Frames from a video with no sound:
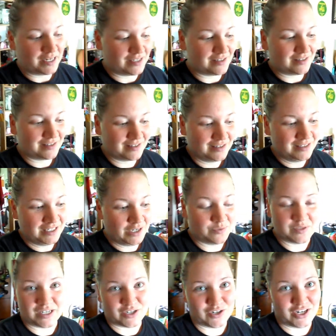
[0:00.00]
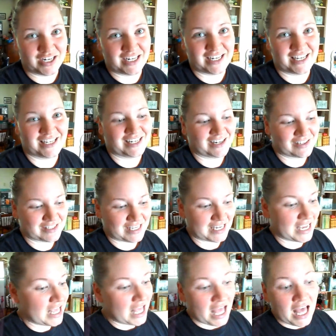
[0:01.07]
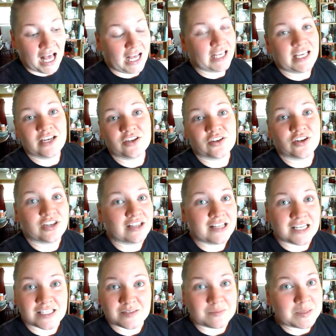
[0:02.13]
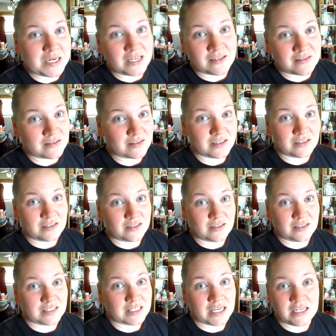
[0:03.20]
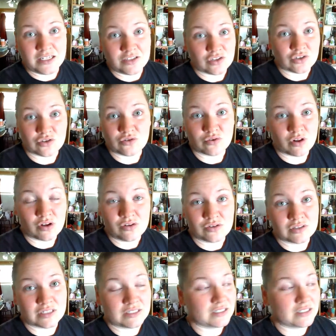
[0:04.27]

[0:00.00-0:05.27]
because he was hungry, and I was like, I can't cook in this because this lightning is just too close.